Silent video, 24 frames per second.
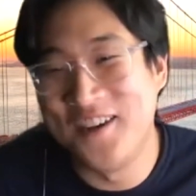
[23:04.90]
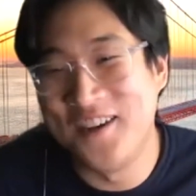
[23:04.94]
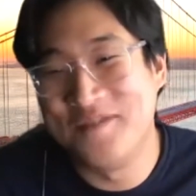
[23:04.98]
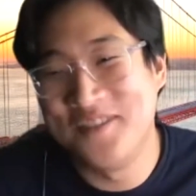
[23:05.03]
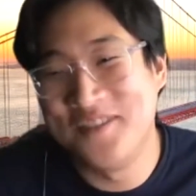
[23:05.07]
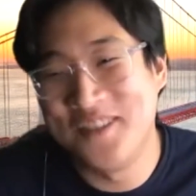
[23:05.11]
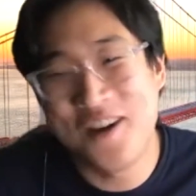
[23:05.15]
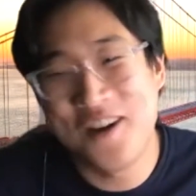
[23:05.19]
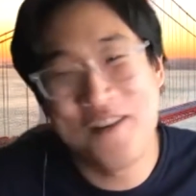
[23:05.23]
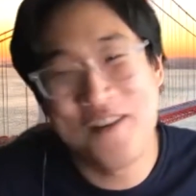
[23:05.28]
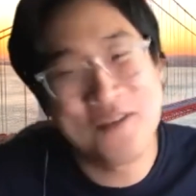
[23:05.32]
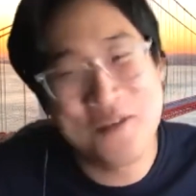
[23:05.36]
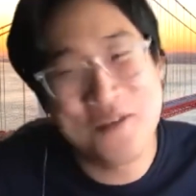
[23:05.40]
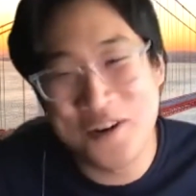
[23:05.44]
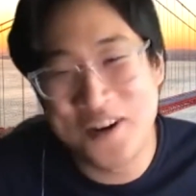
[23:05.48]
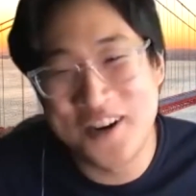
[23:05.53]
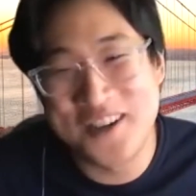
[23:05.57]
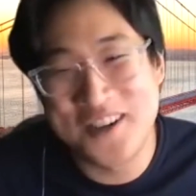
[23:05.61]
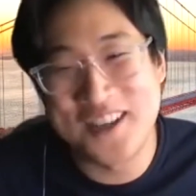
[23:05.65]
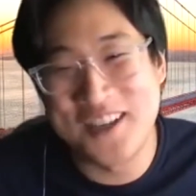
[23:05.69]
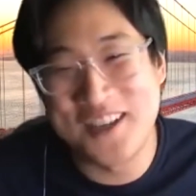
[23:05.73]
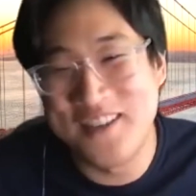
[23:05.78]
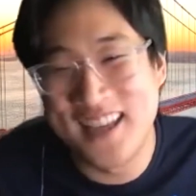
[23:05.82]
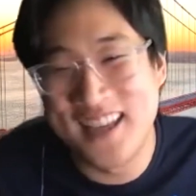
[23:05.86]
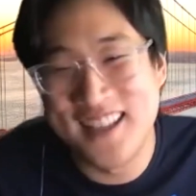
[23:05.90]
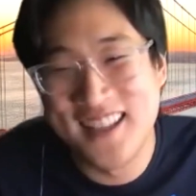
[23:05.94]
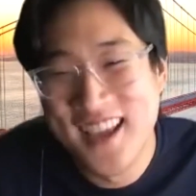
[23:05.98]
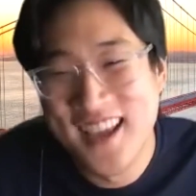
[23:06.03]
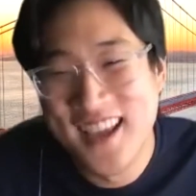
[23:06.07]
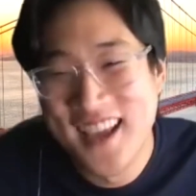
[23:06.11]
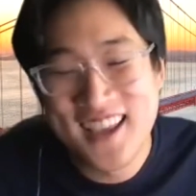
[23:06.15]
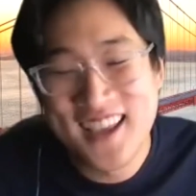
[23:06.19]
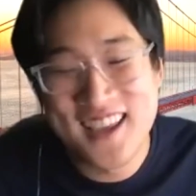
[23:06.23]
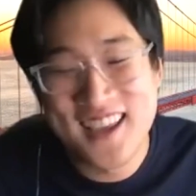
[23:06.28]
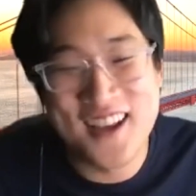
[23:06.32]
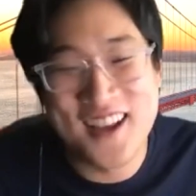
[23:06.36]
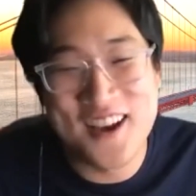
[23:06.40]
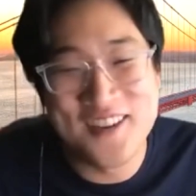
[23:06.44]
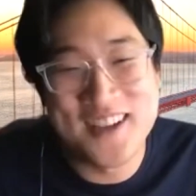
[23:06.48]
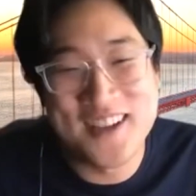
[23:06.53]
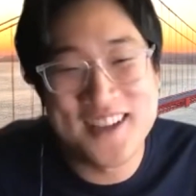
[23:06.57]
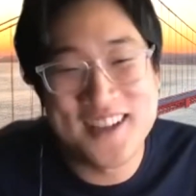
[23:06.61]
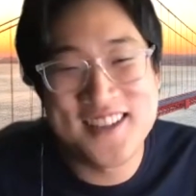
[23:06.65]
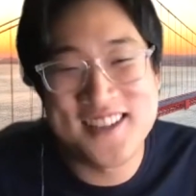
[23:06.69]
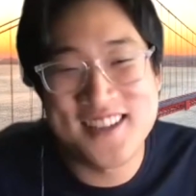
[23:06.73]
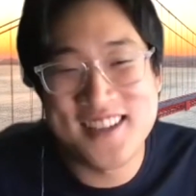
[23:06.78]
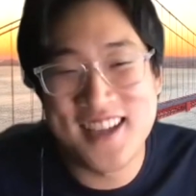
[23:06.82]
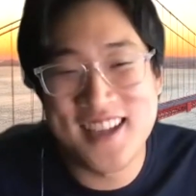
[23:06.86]
Oh, of course. I mean, you
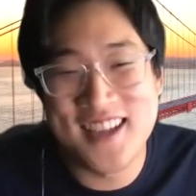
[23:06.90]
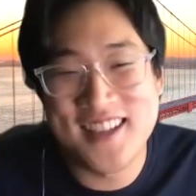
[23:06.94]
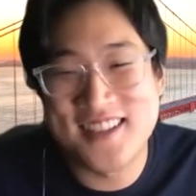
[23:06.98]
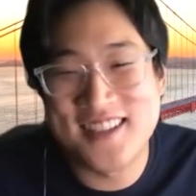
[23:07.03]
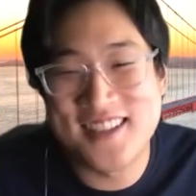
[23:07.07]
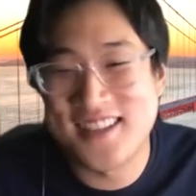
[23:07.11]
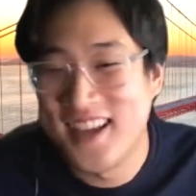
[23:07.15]
know, it's